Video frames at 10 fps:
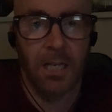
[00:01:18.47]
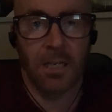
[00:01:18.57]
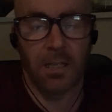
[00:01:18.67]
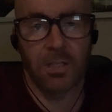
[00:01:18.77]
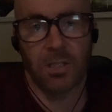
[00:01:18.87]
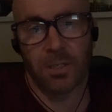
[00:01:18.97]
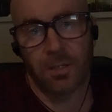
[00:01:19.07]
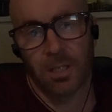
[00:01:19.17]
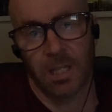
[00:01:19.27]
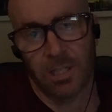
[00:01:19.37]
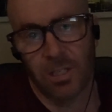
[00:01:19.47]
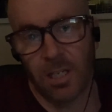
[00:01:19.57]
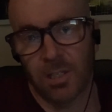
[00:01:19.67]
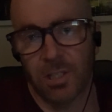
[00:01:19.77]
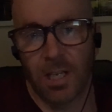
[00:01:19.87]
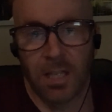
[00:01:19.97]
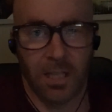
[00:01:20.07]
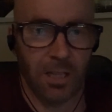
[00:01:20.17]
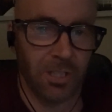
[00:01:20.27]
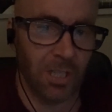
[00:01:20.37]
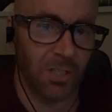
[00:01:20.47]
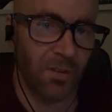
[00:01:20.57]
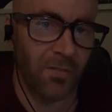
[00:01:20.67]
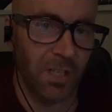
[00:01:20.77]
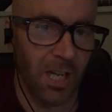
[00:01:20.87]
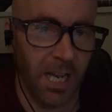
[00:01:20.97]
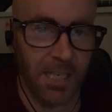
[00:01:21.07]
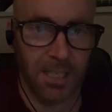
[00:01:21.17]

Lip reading: Now listen, that's not to say that the 650i